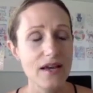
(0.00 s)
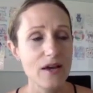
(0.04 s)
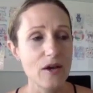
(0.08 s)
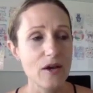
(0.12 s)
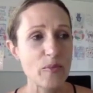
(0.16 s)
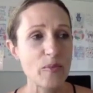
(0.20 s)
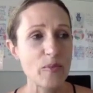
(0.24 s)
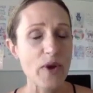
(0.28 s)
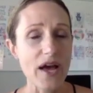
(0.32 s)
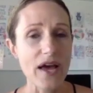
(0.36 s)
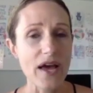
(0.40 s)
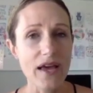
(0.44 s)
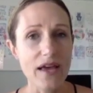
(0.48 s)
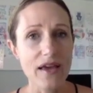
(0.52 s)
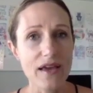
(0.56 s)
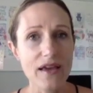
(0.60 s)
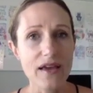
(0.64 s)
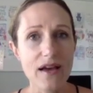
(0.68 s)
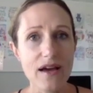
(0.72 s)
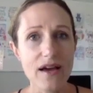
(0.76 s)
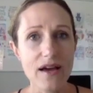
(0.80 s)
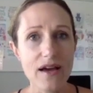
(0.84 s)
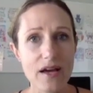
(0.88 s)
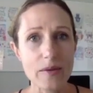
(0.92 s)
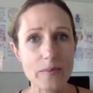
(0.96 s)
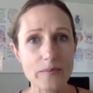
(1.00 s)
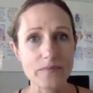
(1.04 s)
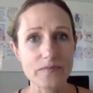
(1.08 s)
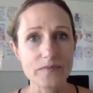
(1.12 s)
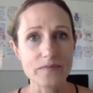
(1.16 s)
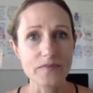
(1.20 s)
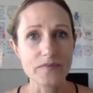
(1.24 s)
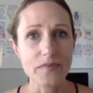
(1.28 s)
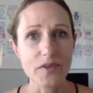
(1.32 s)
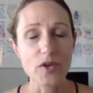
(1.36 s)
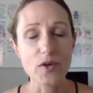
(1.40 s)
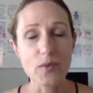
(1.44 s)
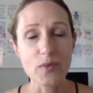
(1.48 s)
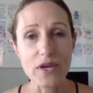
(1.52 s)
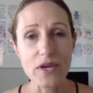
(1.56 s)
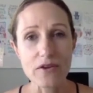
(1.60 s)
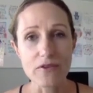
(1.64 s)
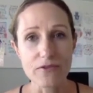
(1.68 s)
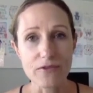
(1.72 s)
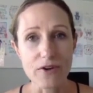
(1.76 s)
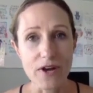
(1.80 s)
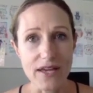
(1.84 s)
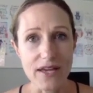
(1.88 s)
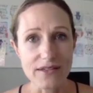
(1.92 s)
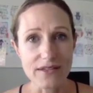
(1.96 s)
by great
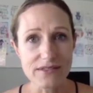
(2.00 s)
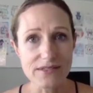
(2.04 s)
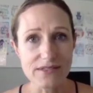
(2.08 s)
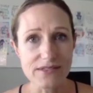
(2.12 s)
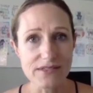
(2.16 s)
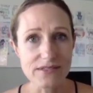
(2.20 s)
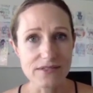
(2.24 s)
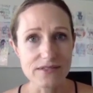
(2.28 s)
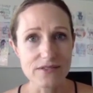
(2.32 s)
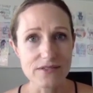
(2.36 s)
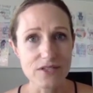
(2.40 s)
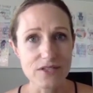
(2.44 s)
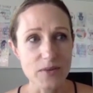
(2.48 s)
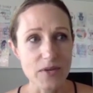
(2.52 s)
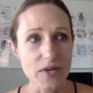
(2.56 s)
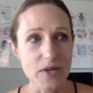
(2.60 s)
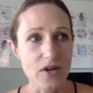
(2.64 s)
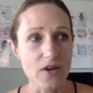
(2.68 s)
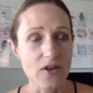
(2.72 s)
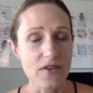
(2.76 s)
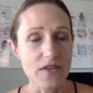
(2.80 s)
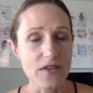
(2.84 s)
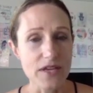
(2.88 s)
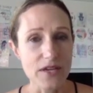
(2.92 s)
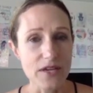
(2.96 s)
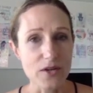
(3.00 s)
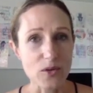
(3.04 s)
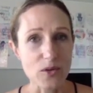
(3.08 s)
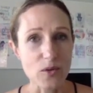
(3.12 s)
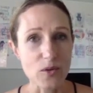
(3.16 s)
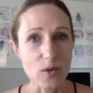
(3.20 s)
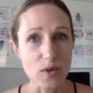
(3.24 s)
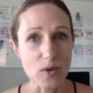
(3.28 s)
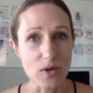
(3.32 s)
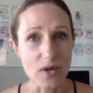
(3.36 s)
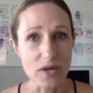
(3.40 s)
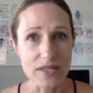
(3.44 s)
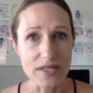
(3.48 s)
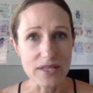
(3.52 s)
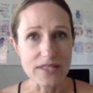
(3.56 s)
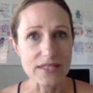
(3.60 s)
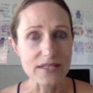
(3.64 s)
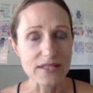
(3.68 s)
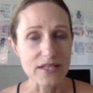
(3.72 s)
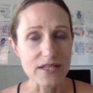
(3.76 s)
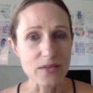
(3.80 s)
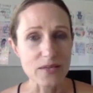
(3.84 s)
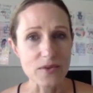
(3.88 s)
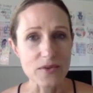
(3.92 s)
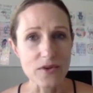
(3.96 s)
friends doing all the inner work,
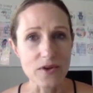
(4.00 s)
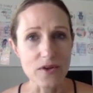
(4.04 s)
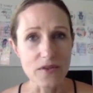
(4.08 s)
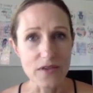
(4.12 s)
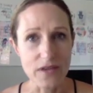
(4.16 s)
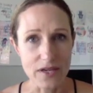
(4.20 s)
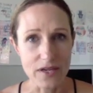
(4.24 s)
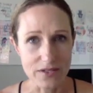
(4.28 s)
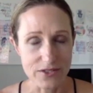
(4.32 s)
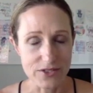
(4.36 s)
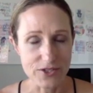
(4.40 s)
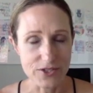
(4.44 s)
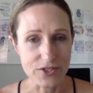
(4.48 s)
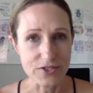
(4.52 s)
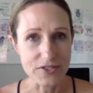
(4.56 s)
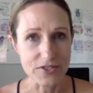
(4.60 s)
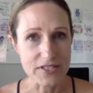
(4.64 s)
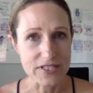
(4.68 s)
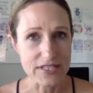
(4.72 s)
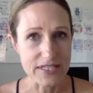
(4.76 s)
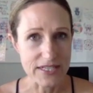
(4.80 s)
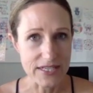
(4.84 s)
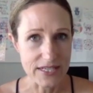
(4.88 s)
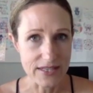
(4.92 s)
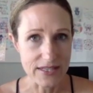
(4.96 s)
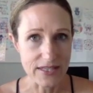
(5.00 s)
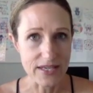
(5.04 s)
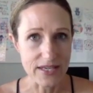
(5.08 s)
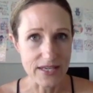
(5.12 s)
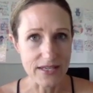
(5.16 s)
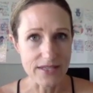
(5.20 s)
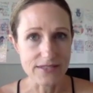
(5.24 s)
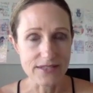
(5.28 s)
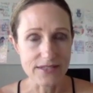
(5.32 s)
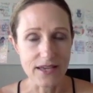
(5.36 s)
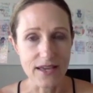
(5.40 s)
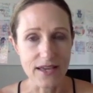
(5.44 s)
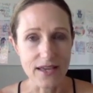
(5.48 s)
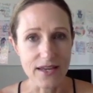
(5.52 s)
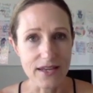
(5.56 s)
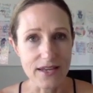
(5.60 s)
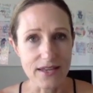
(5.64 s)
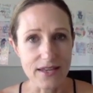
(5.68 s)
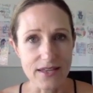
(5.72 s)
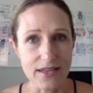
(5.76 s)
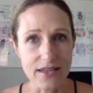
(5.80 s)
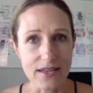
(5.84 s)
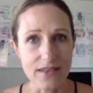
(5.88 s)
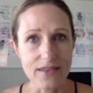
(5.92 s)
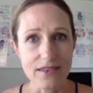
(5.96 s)
dealing with all the uncertainty and the anxiety
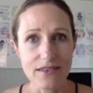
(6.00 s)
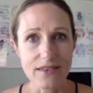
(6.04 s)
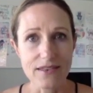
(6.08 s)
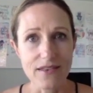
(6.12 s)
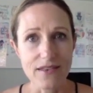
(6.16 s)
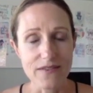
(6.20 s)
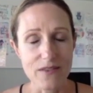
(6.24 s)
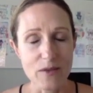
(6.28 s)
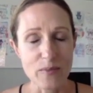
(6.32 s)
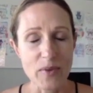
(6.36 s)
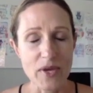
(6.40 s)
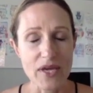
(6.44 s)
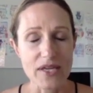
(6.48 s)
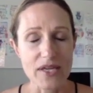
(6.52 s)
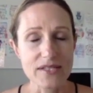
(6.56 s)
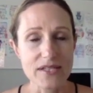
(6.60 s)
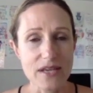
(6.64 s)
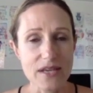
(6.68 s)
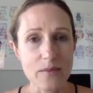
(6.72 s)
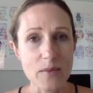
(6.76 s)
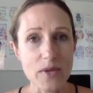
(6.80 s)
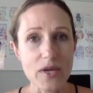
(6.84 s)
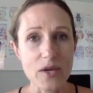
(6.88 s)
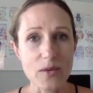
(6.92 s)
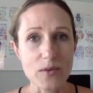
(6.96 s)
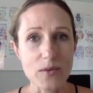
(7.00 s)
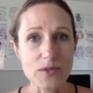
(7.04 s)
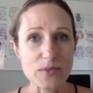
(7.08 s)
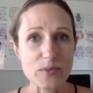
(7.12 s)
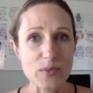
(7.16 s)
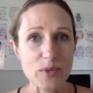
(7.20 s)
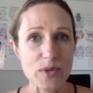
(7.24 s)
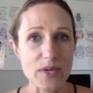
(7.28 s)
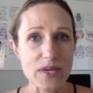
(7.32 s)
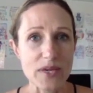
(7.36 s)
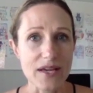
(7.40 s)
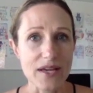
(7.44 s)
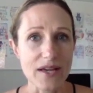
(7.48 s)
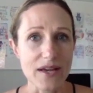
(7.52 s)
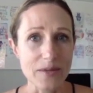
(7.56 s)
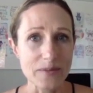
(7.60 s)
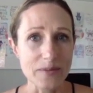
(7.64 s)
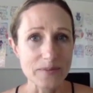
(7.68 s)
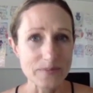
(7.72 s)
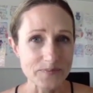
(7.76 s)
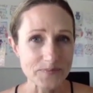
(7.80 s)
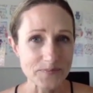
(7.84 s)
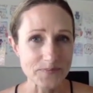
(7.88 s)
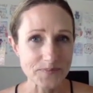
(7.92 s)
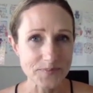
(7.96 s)
that the pandemic was bringing up.
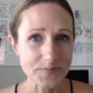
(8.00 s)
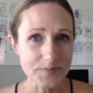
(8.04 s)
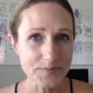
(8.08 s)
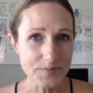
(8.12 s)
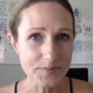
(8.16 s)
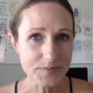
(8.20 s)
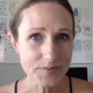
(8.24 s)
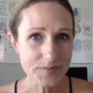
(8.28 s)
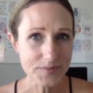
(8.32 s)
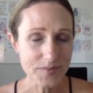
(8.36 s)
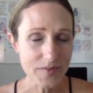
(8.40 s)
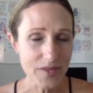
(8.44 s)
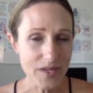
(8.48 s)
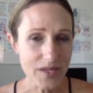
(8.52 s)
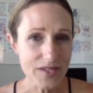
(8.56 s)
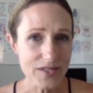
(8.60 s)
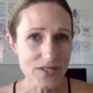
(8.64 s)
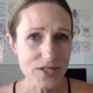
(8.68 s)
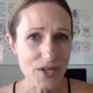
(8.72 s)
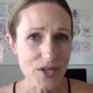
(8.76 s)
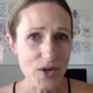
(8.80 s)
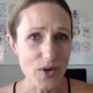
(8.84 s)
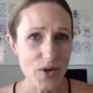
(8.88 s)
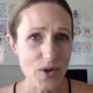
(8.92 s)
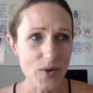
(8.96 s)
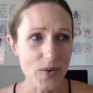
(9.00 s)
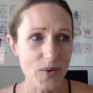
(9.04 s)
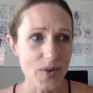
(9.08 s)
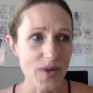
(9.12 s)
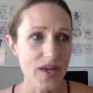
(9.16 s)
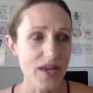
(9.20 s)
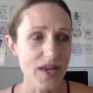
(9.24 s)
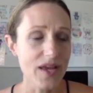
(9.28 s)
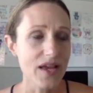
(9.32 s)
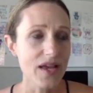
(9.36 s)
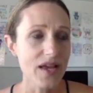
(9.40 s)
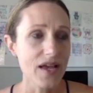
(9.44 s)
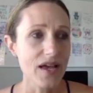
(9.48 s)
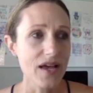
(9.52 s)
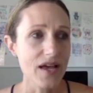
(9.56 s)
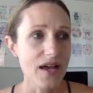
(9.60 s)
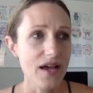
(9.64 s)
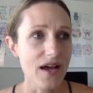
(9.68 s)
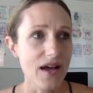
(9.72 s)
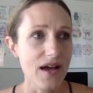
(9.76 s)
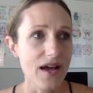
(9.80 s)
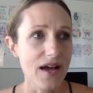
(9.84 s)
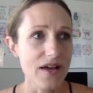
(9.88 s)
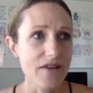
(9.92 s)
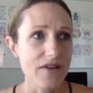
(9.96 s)
So
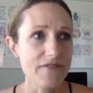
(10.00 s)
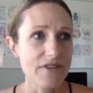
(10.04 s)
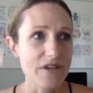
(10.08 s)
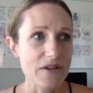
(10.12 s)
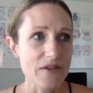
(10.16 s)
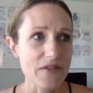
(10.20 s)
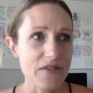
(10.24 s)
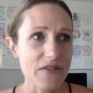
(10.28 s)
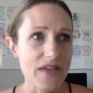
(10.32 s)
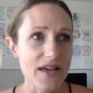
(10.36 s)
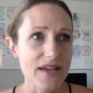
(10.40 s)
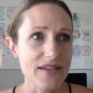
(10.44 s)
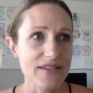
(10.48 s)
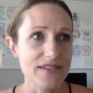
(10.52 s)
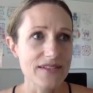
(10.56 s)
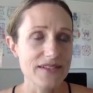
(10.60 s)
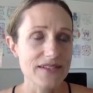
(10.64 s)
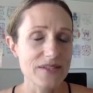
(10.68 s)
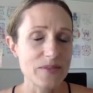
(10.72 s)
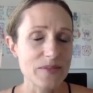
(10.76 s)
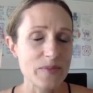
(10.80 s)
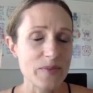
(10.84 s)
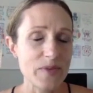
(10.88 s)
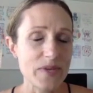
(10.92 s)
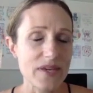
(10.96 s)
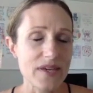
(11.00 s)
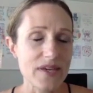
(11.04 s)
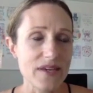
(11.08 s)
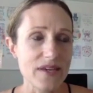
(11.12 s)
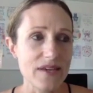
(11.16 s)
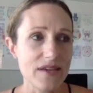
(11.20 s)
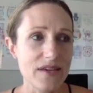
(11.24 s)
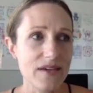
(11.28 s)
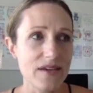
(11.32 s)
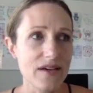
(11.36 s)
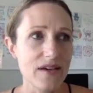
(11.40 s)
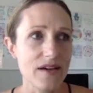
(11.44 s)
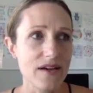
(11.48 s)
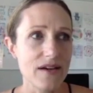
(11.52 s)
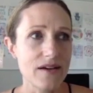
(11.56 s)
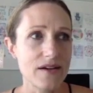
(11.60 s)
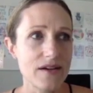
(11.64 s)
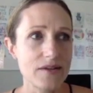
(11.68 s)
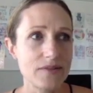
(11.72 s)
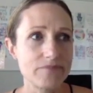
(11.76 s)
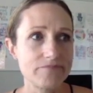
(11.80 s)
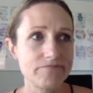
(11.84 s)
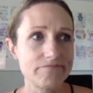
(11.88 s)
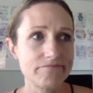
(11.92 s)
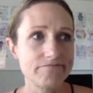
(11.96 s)
I found that to be
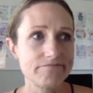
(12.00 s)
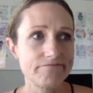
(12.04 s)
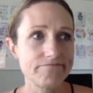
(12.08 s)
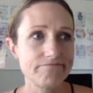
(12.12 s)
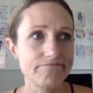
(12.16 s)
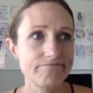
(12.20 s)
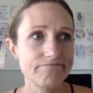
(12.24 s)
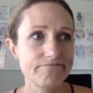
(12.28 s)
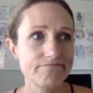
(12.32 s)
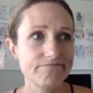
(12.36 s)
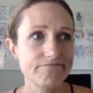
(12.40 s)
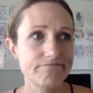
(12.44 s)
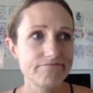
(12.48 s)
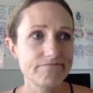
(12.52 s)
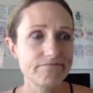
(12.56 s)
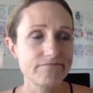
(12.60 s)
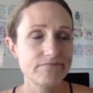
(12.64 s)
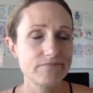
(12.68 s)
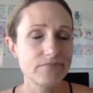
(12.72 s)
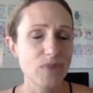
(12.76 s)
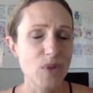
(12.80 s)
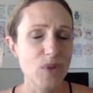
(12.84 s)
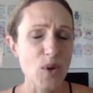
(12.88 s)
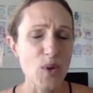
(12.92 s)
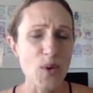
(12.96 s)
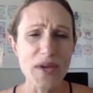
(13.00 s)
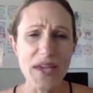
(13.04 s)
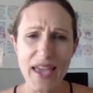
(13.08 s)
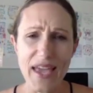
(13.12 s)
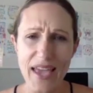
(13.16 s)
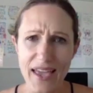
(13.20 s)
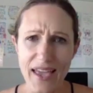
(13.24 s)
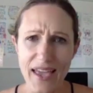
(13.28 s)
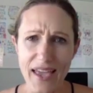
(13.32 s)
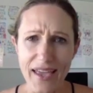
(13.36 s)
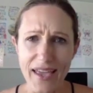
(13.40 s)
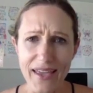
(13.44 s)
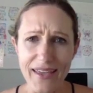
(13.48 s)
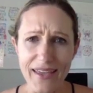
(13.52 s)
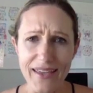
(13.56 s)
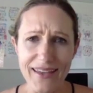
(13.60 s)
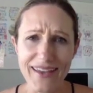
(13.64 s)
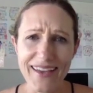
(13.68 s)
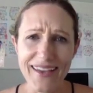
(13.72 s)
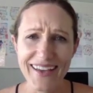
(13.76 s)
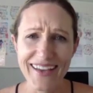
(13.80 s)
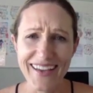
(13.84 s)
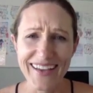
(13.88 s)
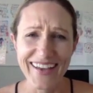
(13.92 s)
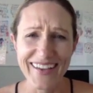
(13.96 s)
okay.
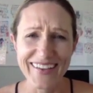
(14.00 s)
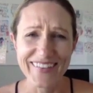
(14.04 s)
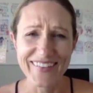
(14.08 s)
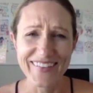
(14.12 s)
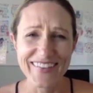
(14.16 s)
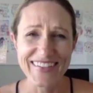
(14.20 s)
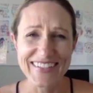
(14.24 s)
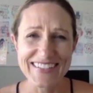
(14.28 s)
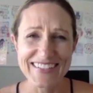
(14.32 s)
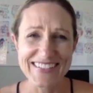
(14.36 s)
I'm going to say